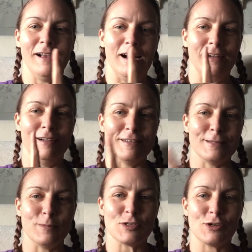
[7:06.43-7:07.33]
Uh,
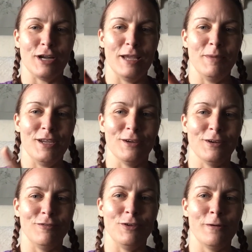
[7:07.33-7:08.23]
subscribe here
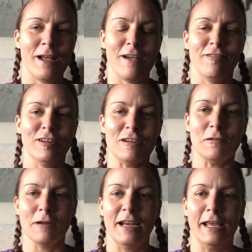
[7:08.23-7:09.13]
if you haven't
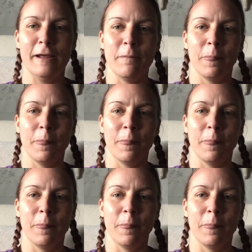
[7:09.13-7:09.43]
already